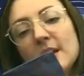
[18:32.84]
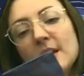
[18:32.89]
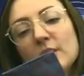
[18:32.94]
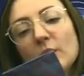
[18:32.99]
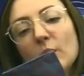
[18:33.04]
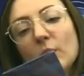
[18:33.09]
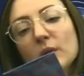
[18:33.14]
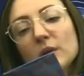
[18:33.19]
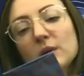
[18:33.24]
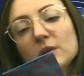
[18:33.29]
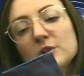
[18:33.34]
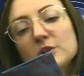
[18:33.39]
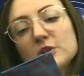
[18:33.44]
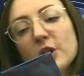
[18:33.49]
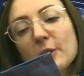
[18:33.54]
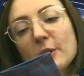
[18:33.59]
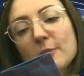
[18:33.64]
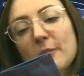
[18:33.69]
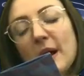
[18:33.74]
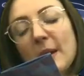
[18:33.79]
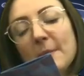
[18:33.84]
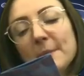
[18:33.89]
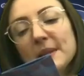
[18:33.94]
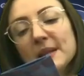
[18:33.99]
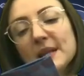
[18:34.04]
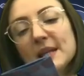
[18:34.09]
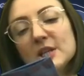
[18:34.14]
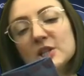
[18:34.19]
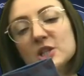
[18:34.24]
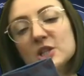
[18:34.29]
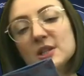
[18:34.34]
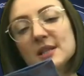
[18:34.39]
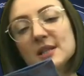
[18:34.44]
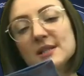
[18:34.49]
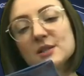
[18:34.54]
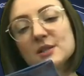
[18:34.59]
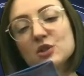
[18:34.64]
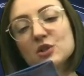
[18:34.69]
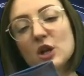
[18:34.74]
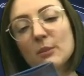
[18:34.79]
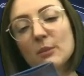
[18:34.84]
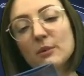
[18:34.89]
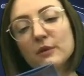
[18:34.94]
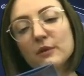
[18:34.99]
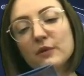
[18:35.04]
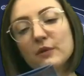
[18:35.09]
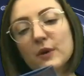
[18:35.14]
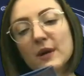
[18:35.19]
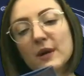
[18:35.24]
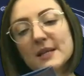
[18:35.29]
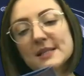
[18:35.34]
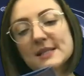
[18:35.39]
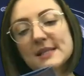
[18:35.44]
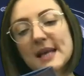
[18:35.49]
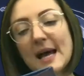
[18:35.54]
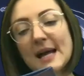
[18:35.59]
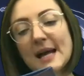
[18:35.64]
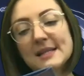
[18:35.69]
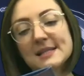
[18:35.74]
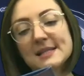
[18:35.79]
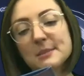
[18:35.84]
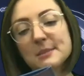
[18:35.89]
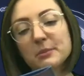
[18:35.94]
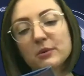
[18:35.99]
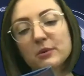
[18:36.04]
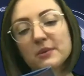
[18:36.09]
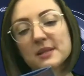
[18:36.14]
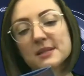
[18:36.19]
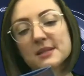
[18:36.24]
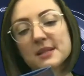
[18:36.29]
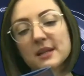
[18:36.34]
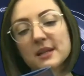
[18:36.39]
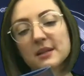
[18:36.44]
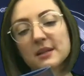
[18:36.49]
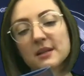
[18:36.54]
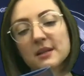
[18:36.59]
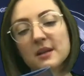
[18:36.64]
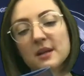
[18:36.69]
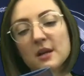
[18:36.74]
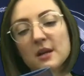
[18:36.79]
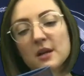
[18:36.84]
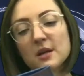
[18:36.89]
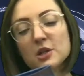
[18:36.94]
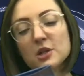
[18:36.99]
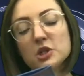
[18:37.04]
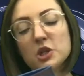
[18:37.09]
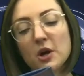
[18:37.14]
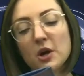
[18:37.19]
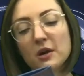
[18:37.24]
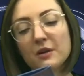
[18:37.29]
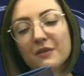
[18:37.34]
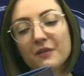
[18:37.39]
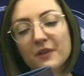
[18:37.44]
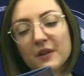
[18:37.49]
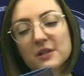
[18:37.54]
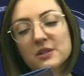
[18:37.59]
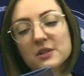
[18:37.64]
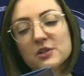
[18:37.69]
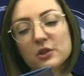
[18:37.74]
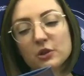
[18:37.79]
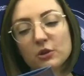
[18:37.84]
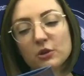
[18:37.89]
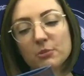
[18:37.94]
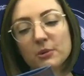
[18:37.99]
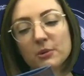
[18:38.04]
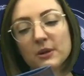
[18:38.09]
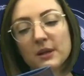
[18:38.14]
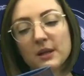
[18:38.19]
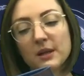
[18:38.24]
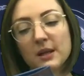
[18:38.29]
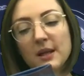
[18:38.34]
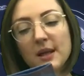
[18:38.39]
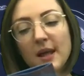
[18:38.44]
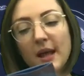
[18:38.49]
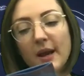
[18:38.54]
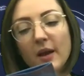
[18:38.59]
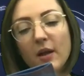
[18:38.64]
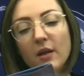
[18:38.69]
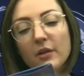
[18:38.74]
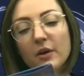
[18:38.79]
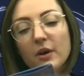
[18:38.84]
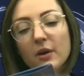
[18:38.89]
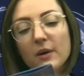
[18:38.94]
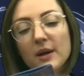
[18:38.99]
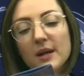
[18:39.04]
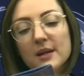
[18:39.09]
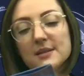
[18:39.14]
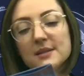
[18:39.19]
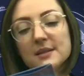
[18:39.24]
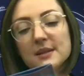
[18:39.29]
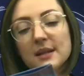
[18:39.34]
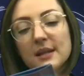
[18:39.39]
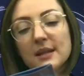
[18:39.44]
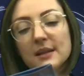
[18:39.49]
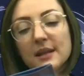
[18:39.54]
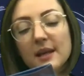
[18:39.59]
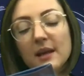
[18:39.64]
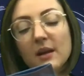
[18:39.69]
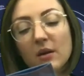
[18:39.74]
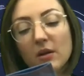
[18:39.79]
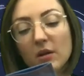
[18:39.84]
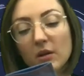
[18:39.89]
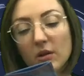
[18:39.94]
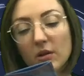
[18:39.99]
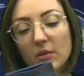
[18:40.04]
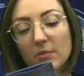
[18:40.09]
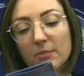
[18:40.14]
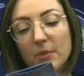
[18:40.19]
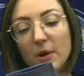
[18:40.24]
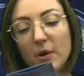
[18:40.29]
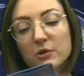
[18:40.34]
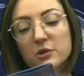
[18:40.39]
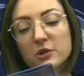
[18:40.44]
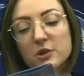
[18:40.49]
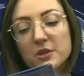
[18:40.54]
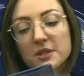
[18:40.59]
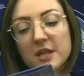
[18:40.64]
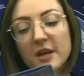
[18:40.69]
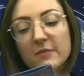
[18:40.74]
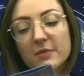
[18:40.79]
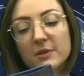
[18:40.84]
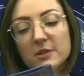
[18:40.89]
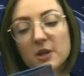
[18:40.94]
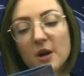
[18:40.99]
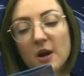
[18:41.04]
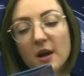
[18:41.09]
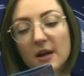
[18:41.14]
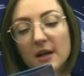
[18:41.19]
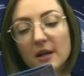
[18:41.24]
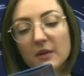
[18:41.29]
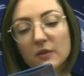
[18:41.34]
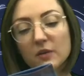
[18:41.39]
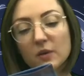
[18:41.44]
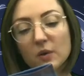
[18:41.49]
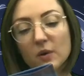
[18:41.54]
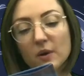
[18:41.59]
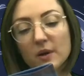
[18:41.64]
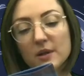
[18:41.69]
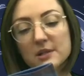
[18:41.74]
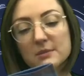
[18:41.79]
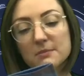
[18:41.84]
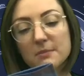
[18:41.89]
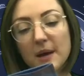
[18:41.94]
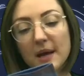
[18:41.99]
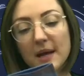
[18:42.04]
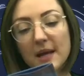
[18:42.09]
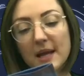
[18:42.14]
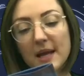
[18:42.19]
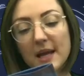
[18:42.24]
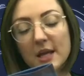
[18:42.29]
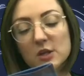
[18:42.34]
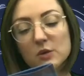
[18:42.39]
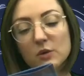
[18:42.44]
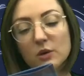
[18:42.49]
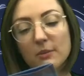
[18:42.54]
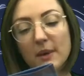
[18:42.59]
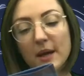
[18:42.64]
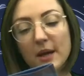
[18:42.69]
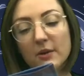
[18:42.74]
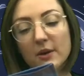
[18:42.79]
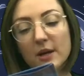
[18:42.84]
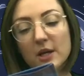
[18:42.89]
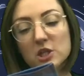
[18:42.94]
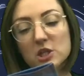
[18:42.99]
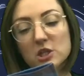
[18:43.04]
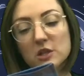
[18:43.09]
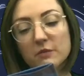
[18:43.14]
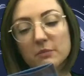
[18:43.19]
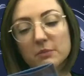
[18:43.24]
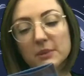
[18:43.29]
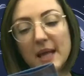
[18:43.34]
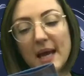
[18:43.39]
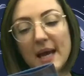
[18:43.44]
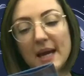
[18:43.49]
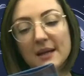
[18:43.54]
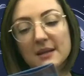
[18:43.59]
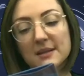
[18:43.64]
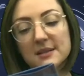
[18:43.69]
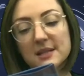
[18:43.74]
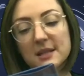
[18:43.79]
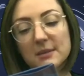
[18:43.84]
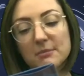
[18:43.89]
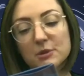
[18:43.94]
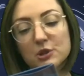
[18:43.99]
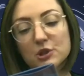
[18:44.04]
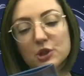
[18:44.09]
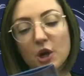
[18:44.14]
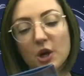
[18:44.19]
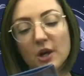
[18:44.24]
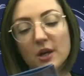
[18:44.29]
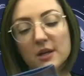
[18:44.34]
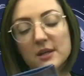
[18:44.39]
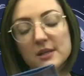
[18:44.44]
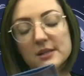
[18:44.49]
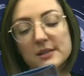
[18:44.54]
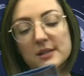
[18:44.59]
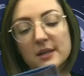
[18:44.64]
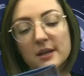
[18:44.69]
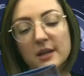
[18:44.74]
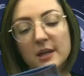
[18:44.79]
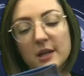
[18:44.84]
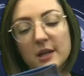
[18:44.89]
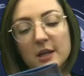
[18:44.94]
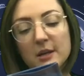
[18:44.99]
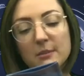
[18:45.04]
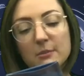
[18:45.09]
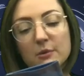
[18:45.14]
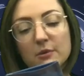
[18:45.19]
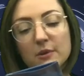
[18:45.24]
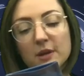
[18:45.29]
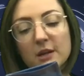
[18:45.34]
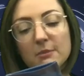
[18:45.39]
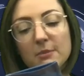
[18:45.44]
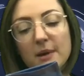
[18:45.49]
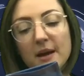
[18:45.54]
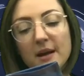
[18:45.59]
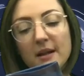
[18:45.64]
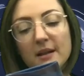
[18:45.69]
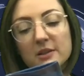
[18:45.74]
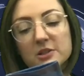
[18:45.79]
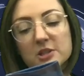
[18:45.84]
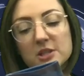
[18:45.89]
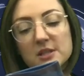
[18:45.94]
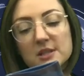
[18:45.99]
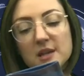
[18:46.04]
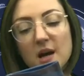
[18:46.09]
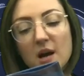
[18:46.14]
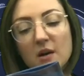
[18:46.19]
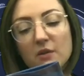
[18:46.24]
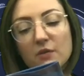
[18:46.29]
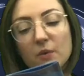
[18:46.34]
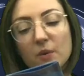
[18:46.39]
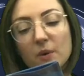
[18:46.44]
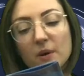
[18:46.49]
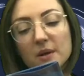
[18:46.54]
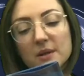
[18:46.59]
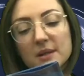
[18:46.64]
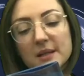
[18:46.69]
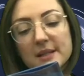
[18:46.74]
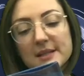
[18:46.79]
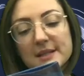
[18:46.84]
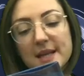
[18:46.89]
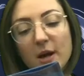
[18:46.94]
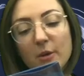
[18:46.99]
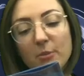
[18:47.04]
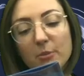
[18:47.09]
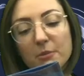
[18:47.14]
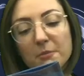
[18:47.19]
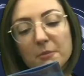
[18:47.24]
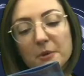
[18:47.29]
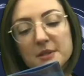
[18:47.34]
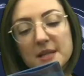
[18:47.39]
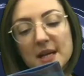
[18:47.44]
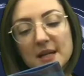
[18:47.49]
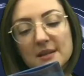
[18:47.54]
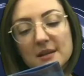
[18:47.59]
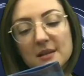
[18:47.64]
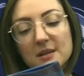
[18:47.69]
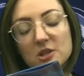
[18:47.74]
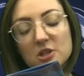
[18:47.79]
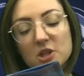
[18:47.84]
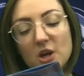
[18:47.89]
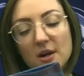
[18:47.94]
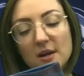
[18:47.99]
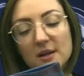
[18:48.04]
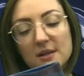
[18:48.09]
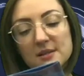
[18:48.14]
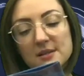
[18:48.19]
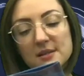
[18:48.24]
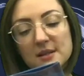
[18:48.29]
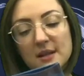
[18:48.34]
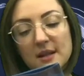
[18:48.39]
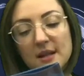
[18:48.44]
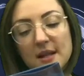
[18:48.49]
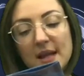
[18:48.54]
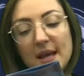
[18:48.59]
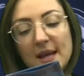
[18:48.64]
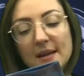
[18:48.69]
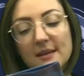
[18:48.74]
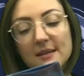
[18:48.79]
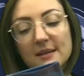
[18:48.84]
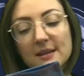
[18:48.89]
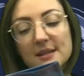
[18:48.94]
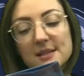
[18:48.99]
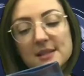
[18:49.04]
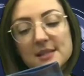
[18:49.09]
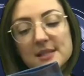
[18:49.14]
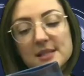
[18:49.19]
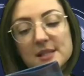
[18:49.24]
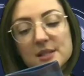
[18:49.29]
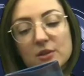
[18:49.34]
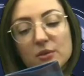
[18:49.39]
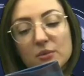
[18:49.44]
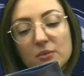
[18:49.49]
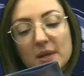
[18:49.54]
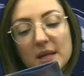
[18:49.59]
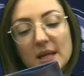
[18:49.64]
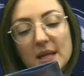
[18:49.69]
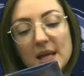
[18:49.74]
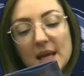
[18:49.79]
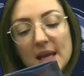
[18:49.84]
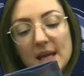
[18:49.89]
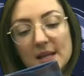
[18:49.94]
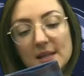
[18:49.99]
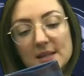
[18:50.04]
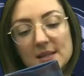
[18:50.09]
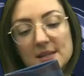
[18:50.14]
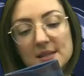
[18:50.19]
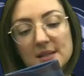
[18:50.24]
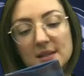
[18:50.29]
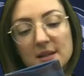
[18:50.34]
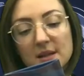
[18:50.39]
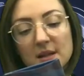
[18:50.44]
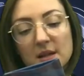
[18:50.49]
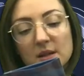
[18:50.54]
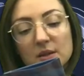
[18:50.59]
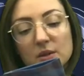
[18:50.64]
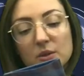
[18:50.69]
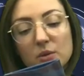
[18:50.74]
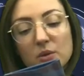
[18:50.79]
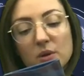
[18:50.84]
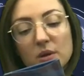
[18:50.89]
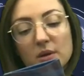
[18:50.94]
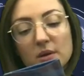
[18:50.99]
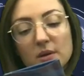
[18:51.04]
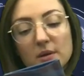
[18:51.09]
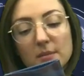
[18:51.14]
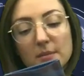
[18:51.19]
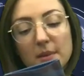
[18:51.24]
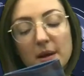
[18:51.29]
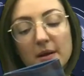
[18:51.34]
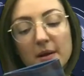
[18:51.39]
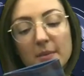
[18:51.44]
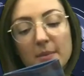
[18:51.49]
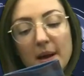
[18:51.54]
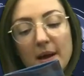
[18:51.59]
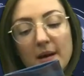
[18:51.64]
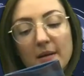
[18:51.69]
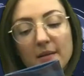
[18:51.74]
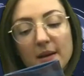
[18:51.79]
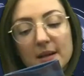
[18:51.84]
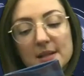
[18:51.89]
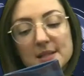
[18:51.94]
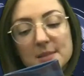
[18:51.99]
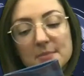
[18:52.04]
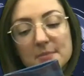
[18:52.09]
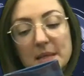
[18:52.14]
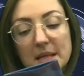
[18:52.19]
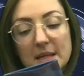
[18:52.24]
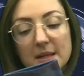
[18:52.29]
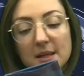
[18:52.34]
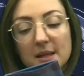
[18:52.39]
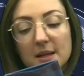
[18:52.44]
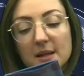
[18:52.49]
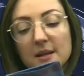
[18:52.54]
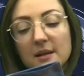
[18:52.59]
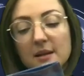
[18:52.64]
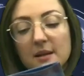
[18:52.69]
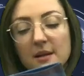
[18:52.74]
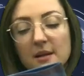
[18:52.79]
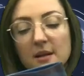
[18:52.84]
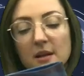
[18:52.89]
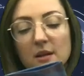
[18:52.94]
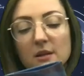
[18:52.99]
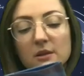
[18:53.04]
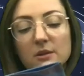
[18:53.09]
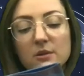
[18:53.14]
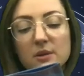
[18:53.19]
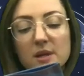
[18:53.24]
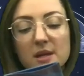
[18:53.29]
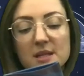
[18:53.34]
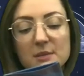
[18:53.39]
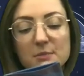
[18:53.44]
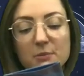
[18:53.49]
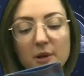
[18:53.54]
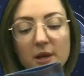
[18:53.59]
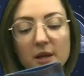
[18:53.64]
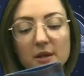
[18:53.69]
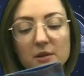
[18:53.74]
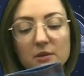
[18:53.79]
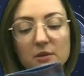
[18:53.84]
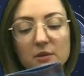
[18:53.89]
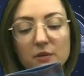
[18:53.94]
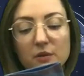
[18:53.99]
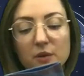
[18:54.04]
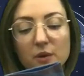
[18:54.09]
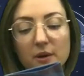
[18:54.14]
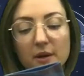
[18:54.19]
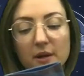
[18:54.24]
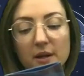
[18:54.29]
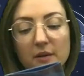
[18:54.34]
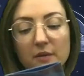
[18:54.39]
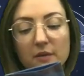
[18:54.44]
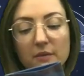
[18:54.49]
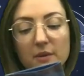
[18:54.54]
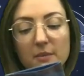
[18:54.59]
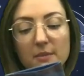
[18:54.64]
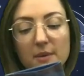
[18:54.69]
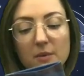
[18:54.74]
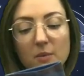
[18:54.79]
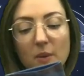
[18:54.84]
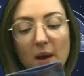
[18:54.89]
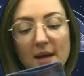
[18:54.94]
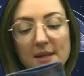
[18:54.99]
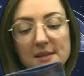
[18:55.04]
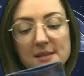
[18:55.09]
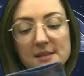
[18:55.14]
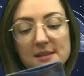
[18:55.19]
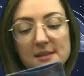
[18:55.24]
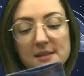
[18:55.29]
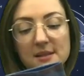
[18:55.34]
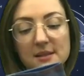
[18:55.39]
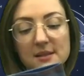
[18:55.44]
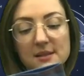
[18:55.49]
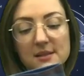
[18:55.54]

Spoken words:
The world's shark population is in trouble for a sad, simple reason: shark fin soup. And although it's illegal, poachers have been targeting Florida's biannual migration of black-tip sharks. Marine biologist Doc Ford needs help protecting the sharks and enlists 3 kids: Luke, Maribel, and Sabina. Luke is brand new to Florida from the Midwest.